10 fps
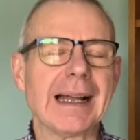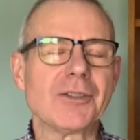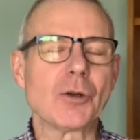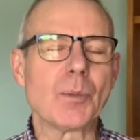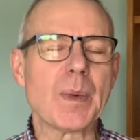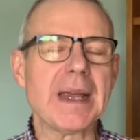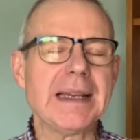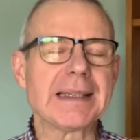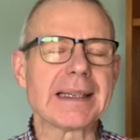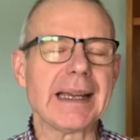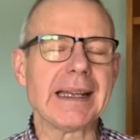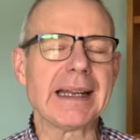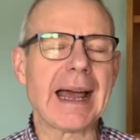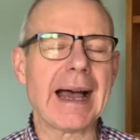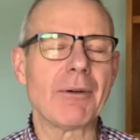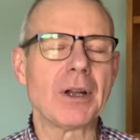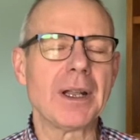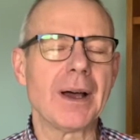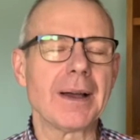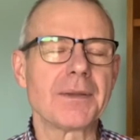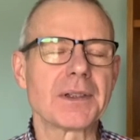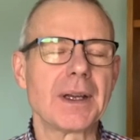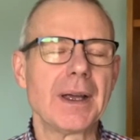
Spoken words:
and your peace in our lives.